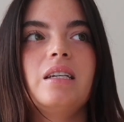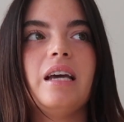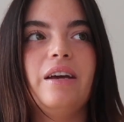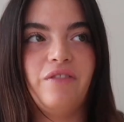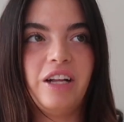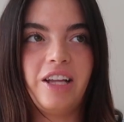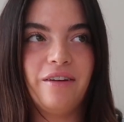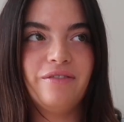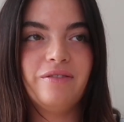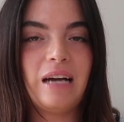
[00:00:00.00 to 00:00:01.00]
it fell
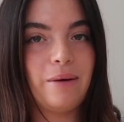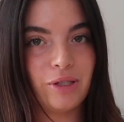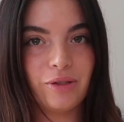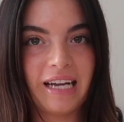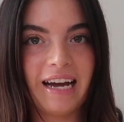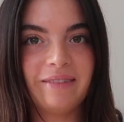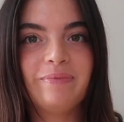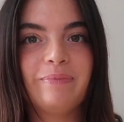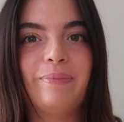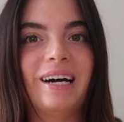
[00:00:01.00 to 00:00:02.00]
off. I was so
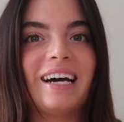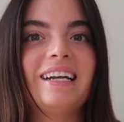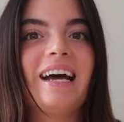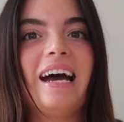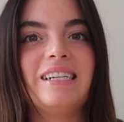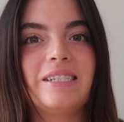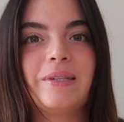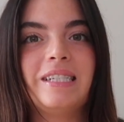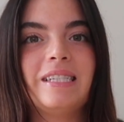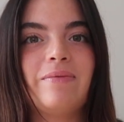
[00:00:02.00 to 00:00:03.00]
sad, but I just
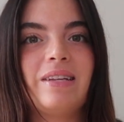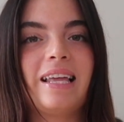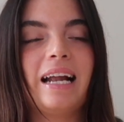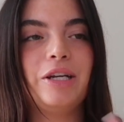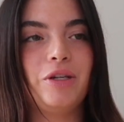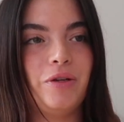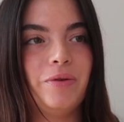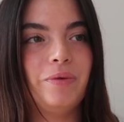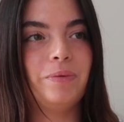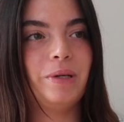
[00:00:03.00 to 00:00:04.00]
wanted something that I
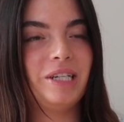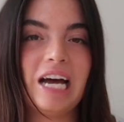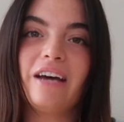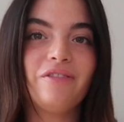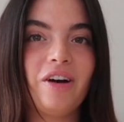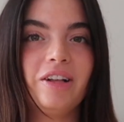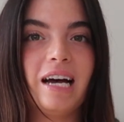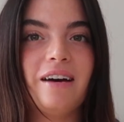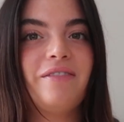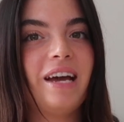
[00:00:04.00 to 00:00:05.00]
knew would not fall
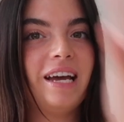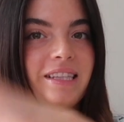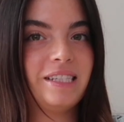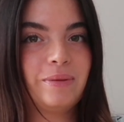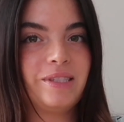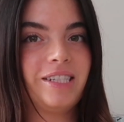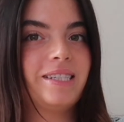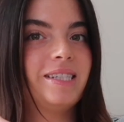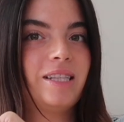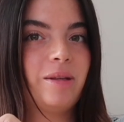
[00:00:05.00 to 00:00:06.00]
off, and this was
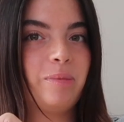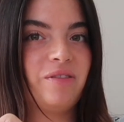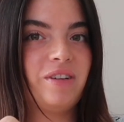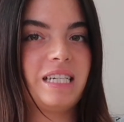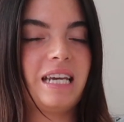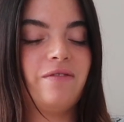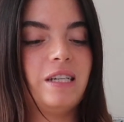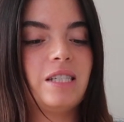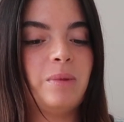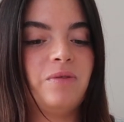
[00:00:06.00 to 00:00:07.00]
just the perfect
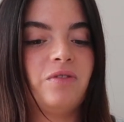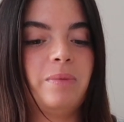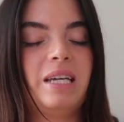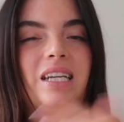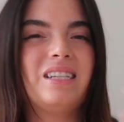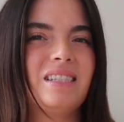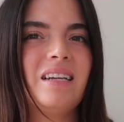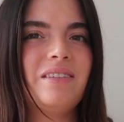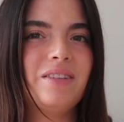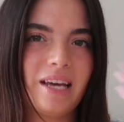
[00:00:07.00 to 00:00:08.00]
investment for me. And it's
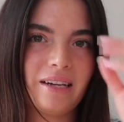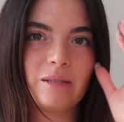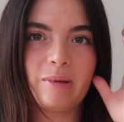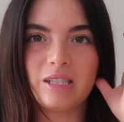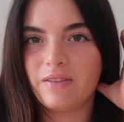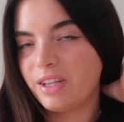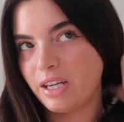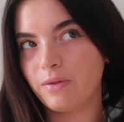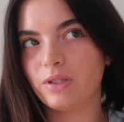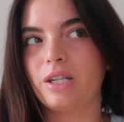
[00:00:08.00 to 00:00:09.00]
not even that expensive. I
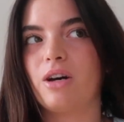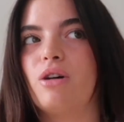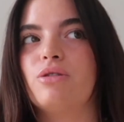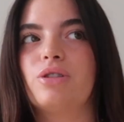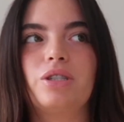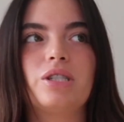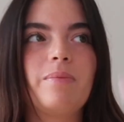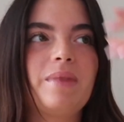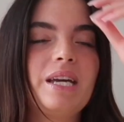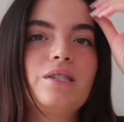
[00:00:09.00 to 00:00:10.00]
think it was like $100 or something,